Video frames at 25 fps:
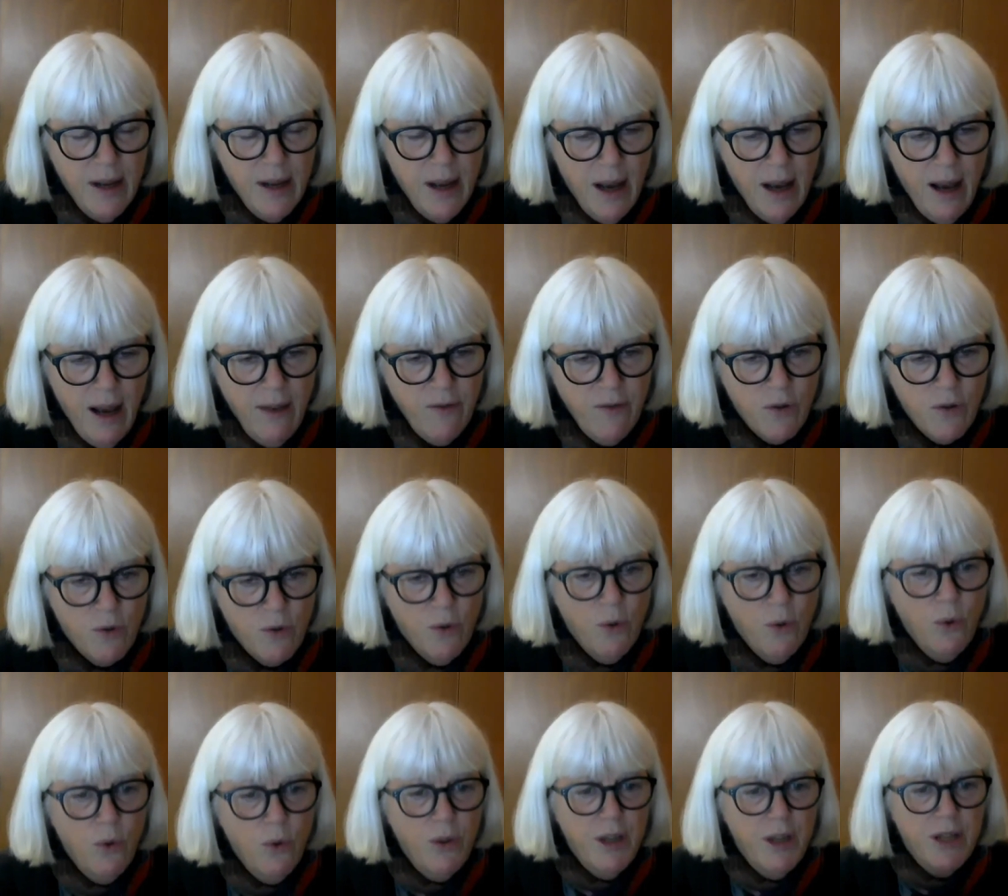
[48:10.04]
After
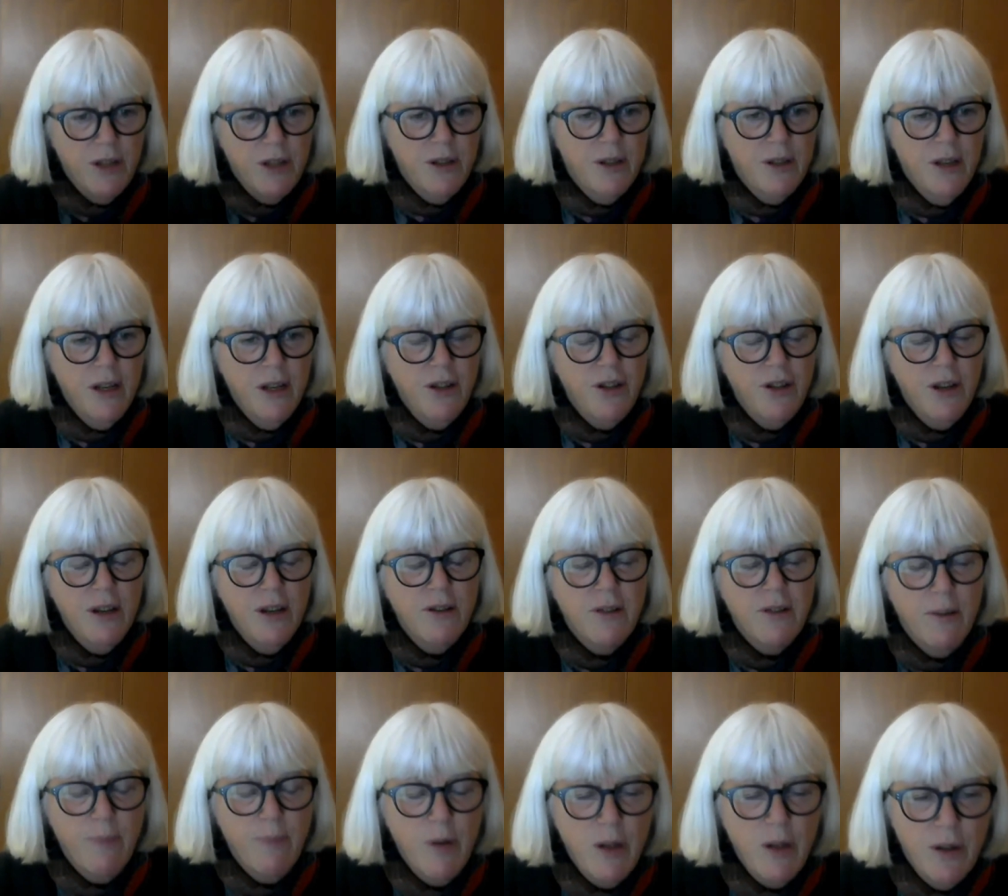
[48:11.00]
all these years
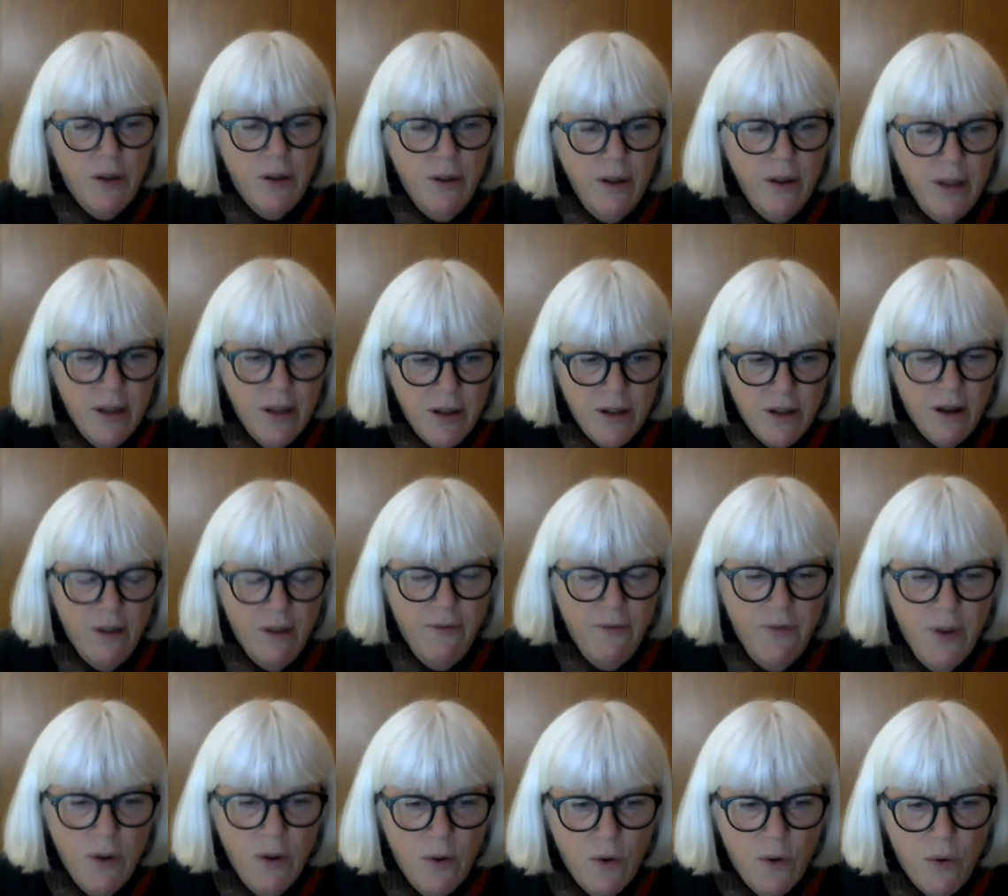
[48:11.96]
I've been doing this, I
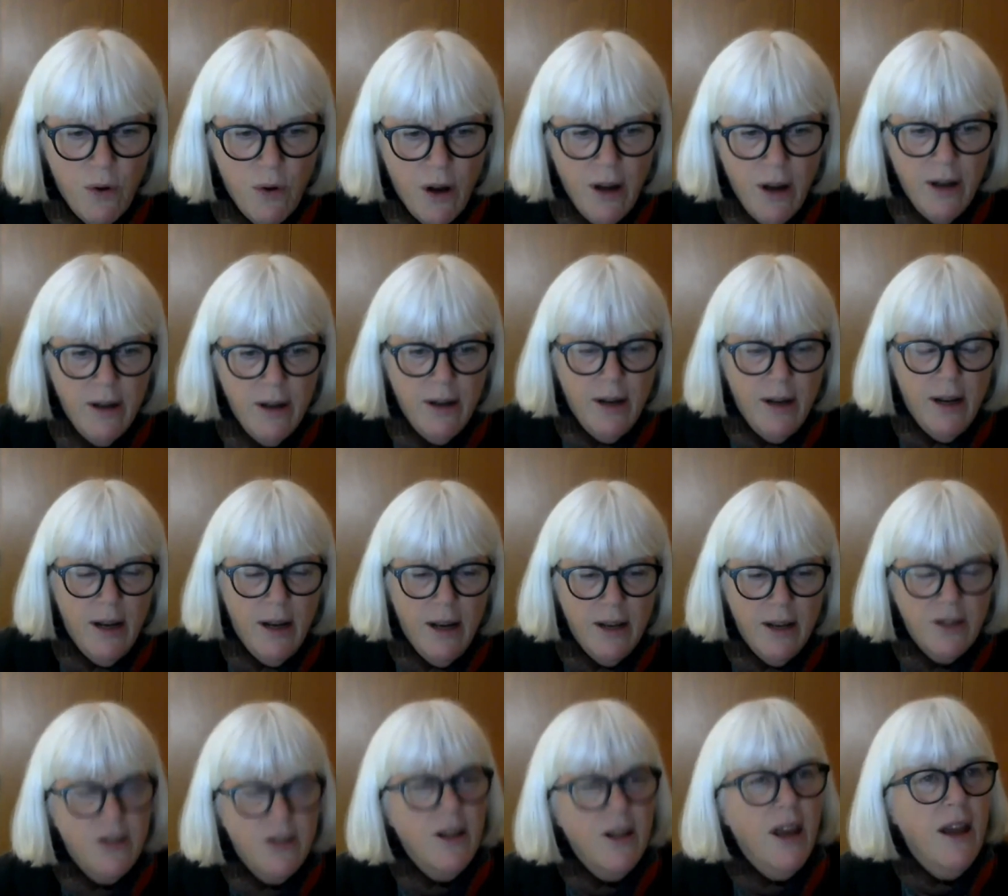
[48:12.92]
feel quite
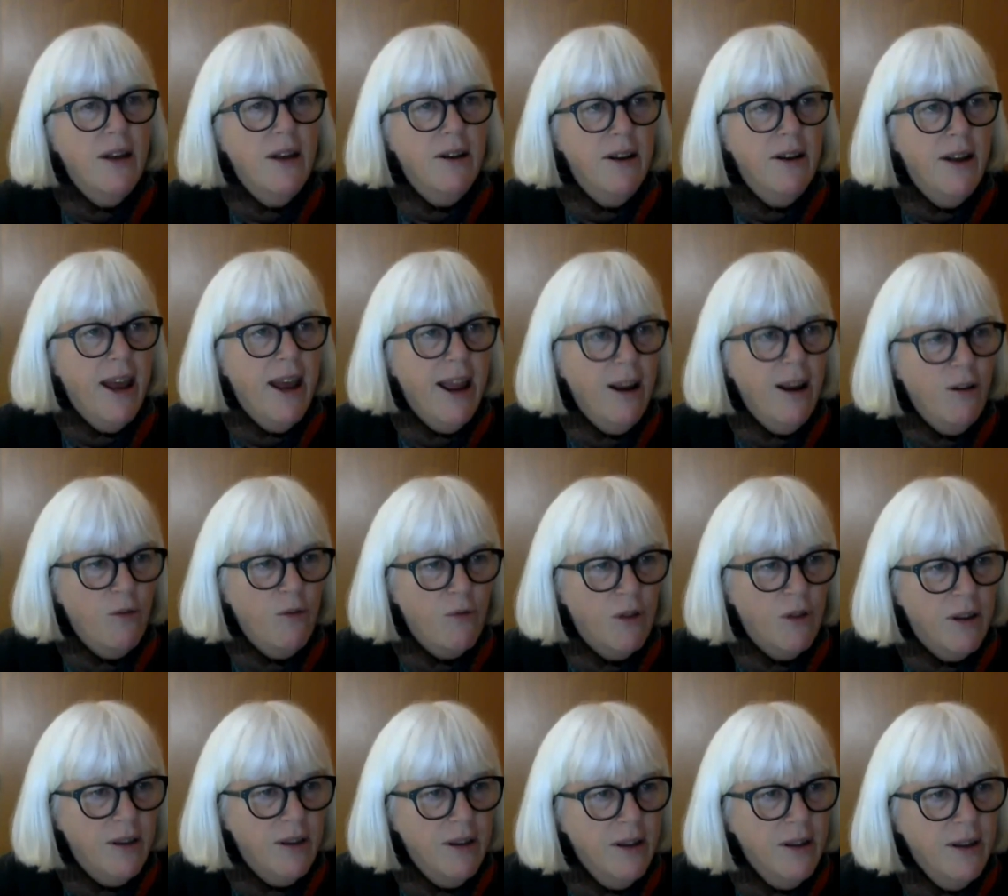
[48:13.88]
sad and
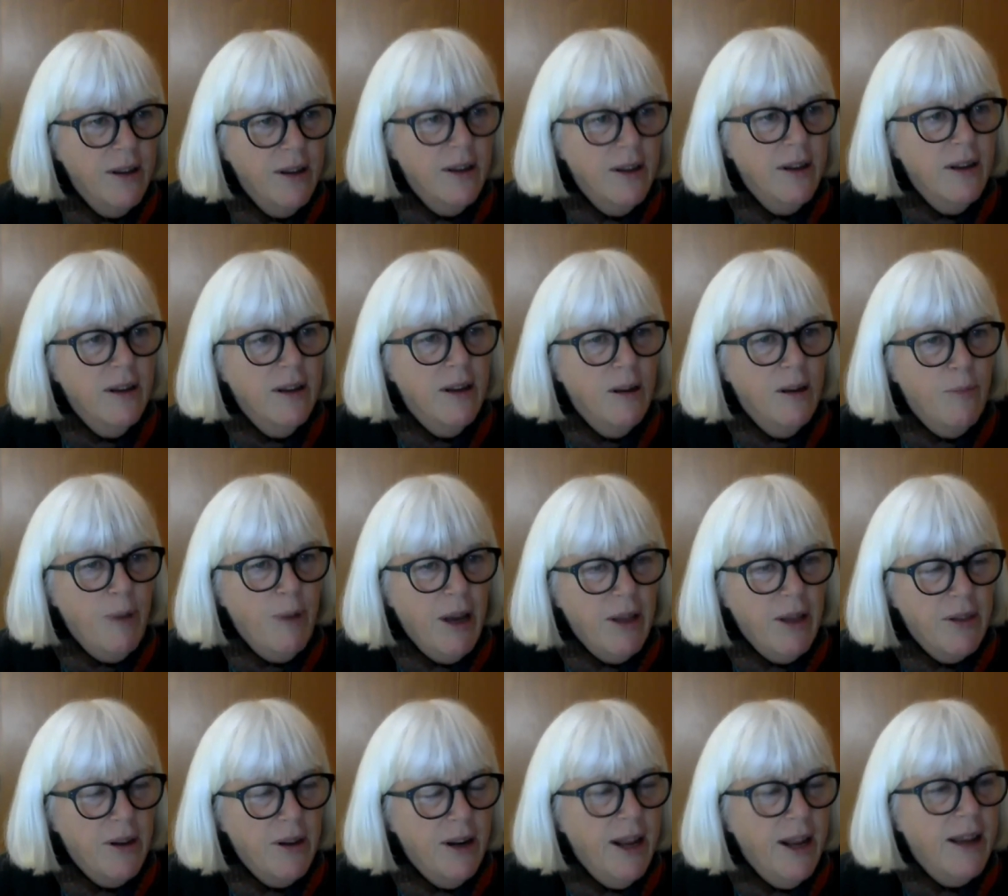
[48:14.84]
angry
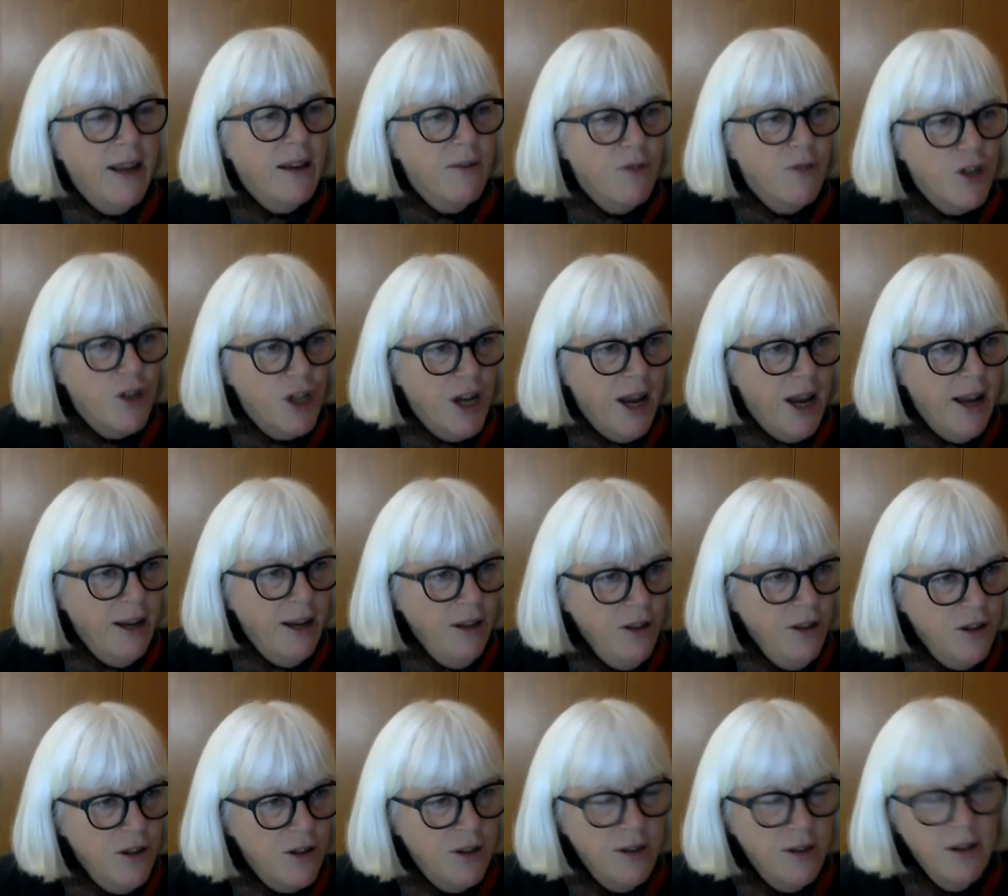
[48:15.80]
about the lack of
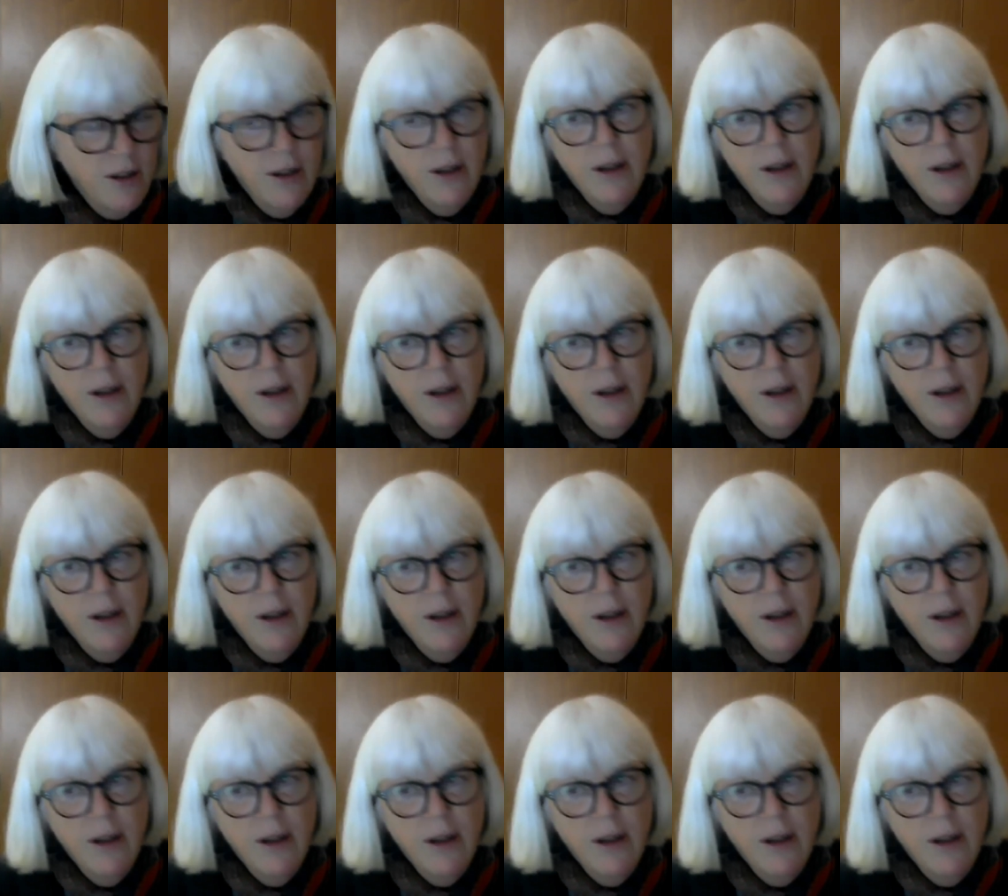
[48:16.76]
change.